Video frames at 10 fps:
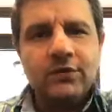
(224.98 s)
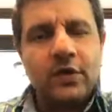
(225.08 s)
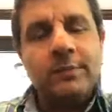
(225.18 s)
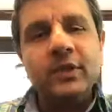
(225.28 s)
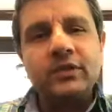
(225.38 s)

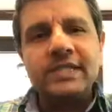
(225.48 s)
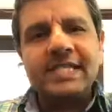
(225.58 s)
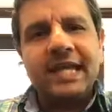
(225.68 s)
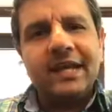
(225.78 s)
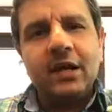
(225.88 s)
From
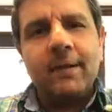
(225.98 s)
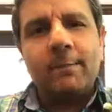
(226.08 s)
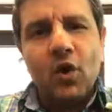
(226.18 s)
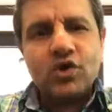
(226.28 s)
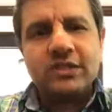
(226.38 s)
Newton's second law
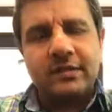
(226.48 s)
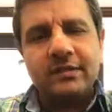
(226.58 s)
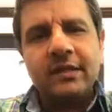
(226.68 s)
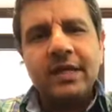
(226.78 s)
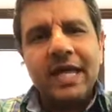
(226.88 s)
of
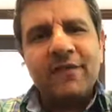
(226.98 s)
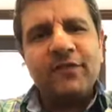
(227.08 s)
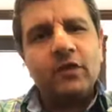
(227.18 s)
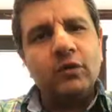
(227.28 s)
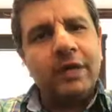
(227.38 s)
motion,
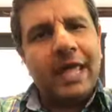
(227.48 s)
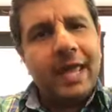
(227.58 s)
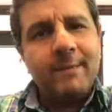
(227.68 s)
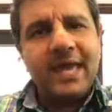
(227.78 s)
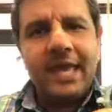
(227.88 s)
F equal to
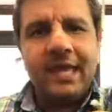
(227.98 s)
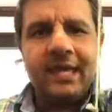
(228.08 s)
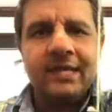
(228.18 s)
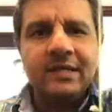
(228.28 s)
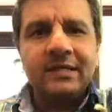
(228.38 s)

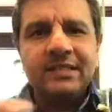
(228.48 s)
ma,